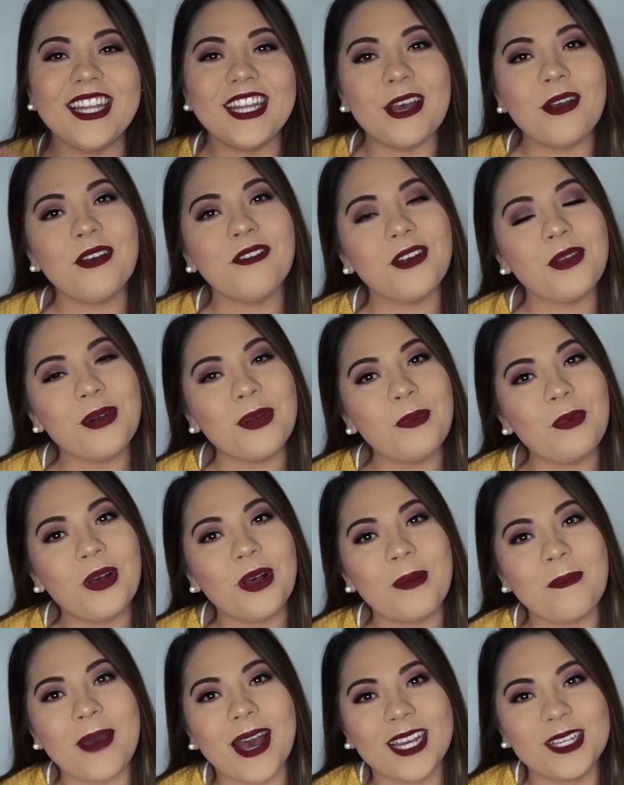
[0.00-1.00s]
Hello everyone,
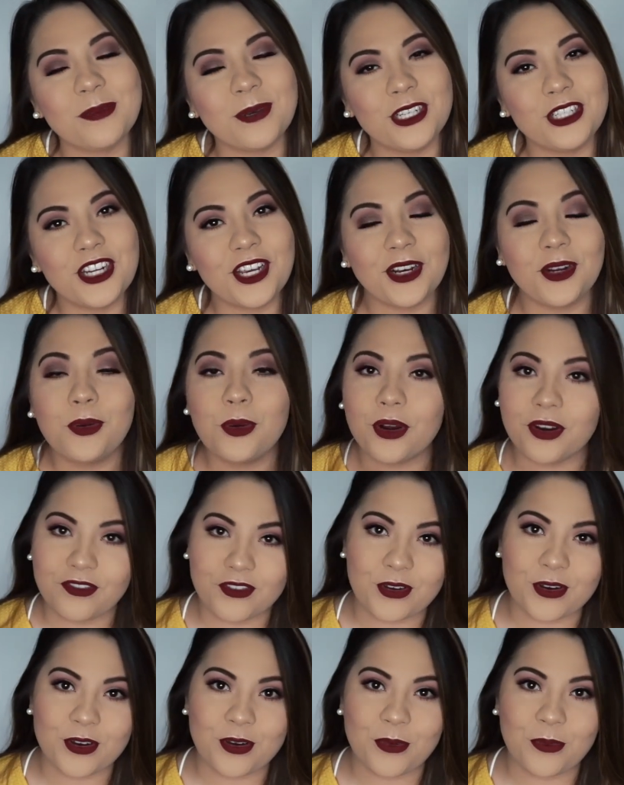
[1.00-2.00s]
welcome back to my channel, or if
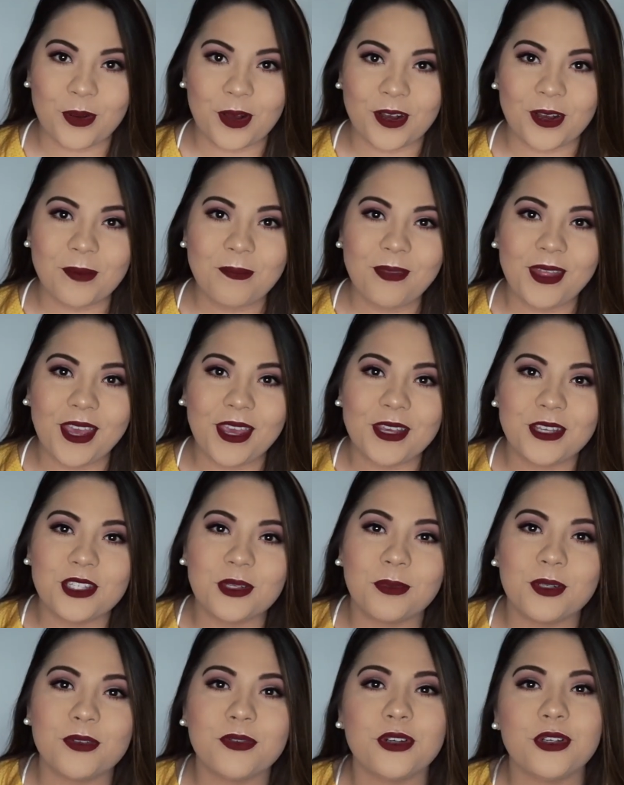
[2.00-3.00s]
you're new, welcome. Thank you
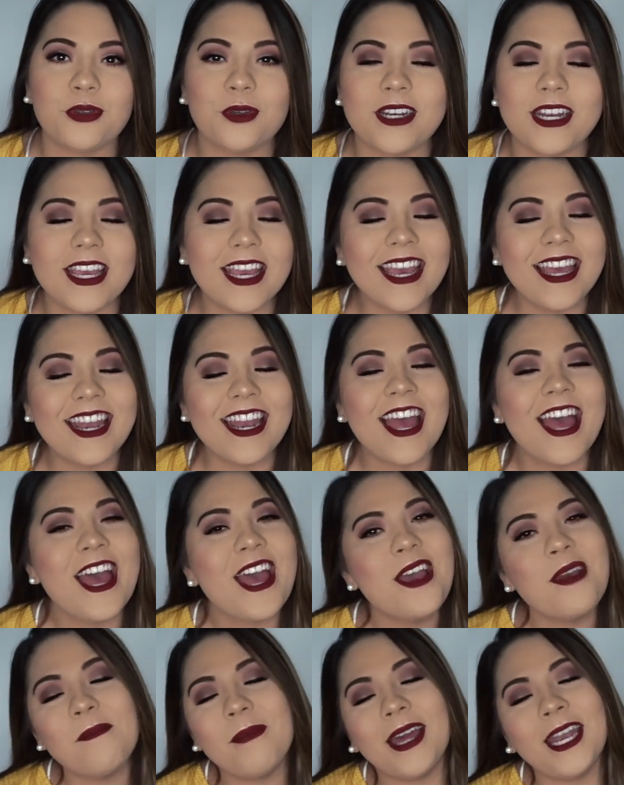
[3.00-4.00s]
so much for joining in.
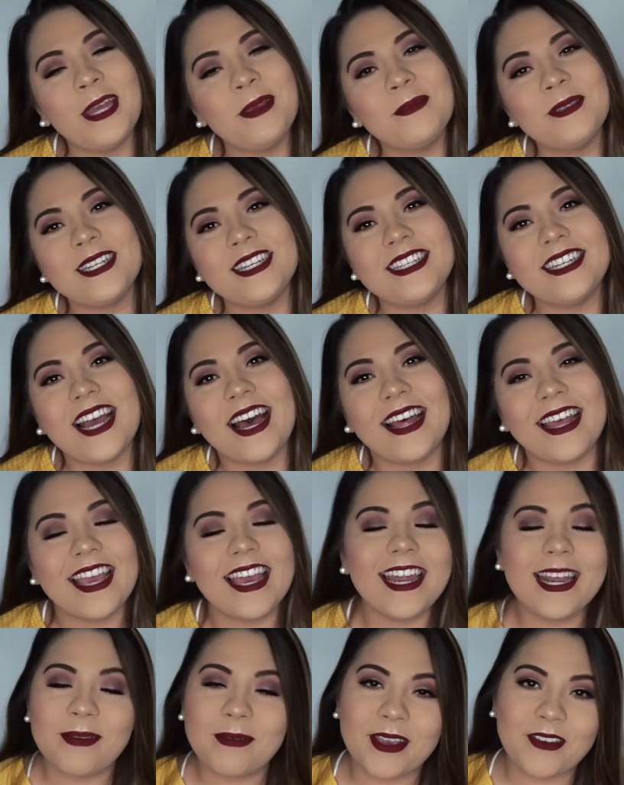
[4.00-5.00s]
My name is
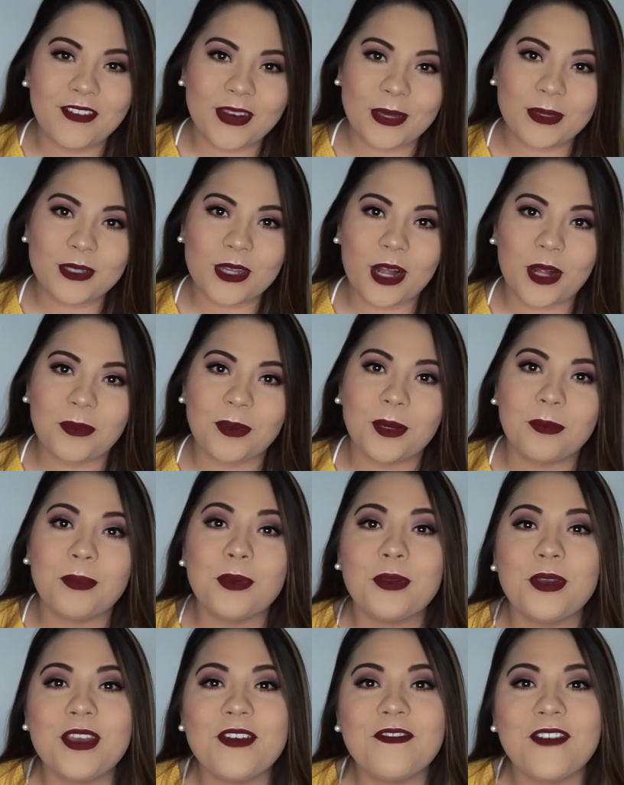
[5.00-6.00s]
Natalia and I make videos all about
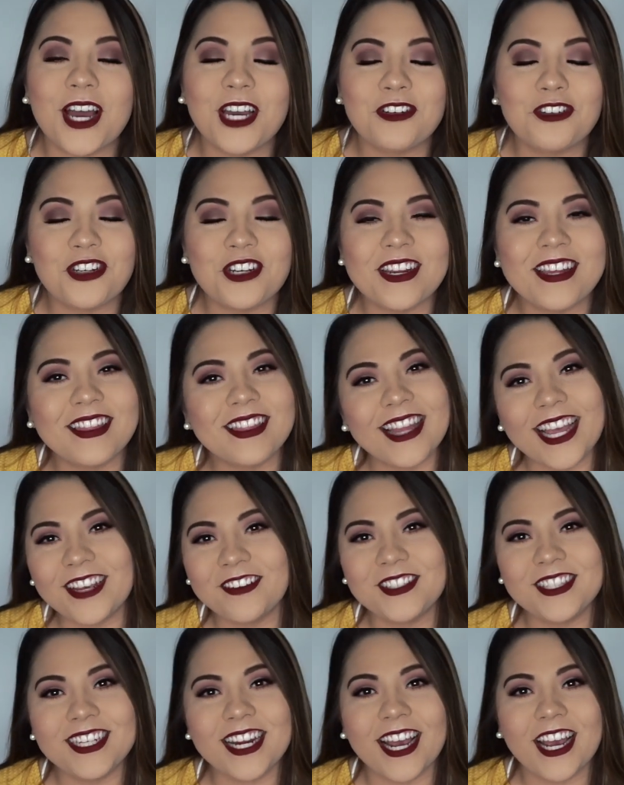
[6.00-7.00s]
beauty, fashion, and
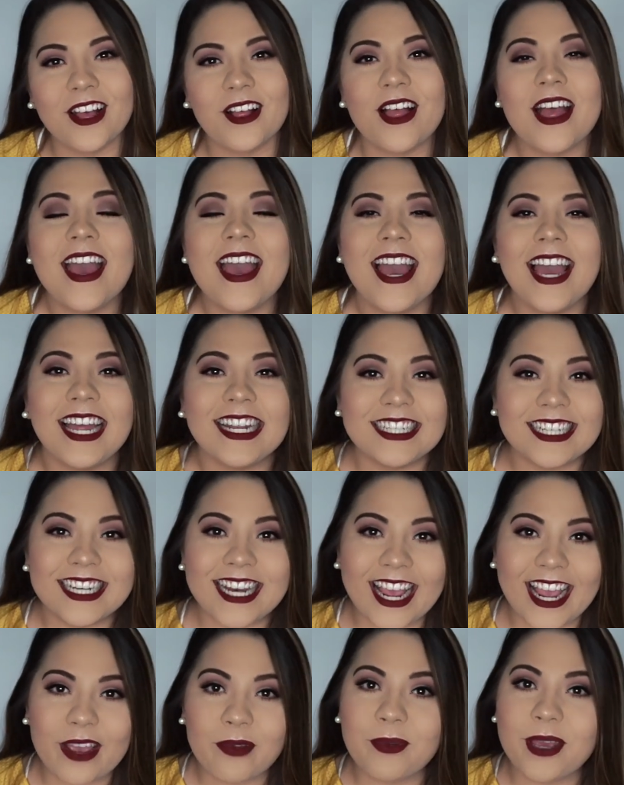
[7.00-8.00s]
lifestyle. And
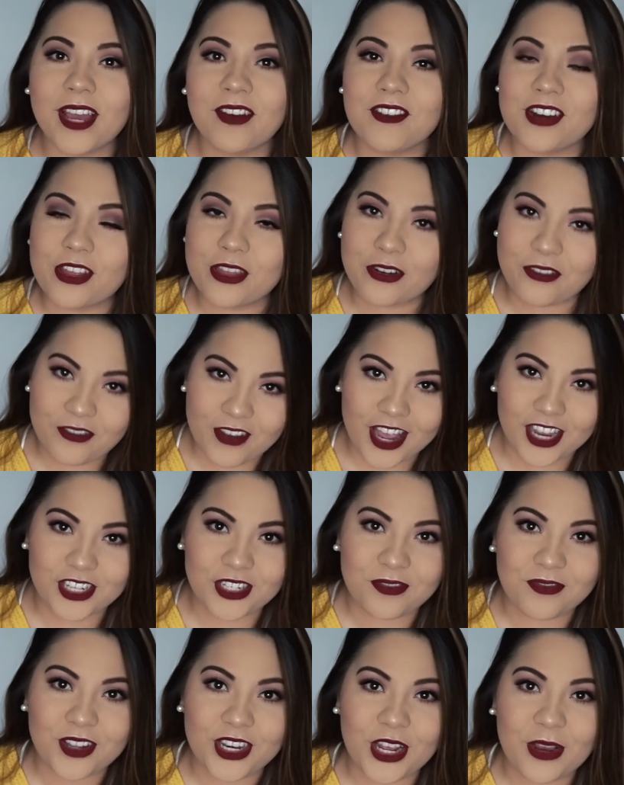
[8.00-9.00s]
today we have another
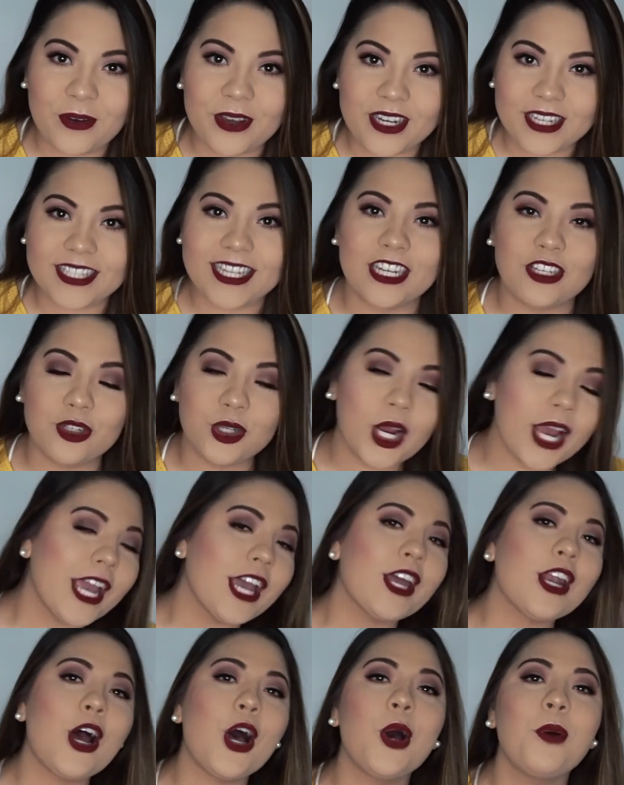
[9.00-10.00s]
fashion video. It is a
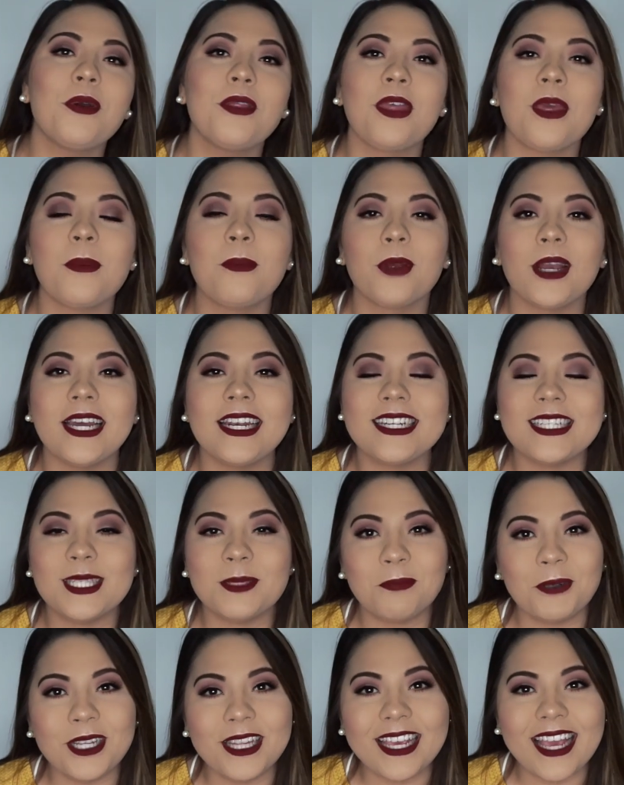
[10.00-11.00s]
try-on haul with the brand
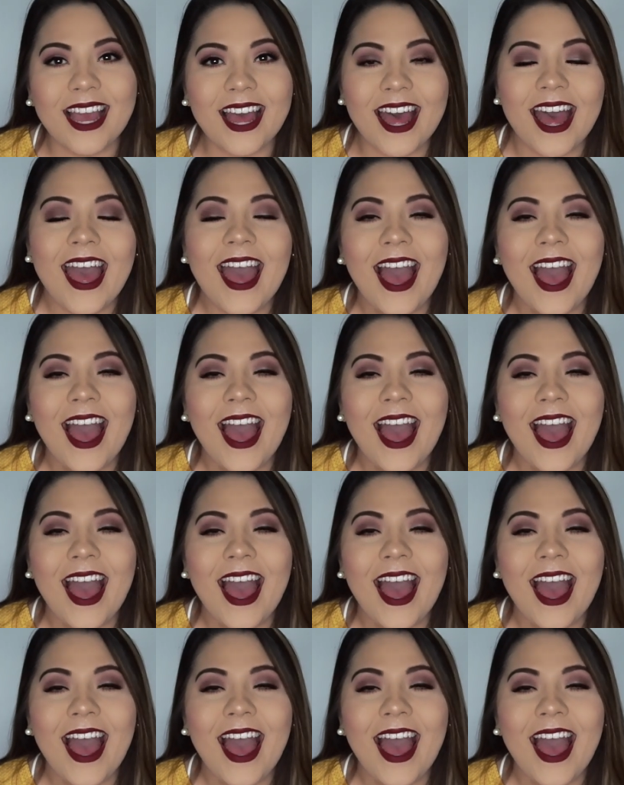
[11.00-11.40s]
Esprlia.